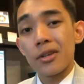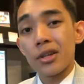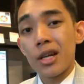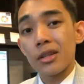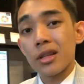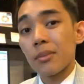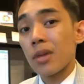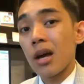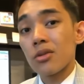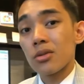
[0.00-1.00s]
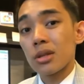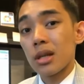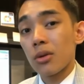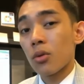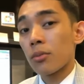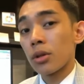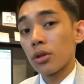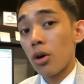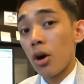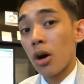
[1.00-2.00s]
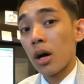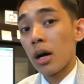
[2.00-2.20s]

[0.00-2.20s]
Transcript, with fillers: figured out that I'm not interested in corporate law.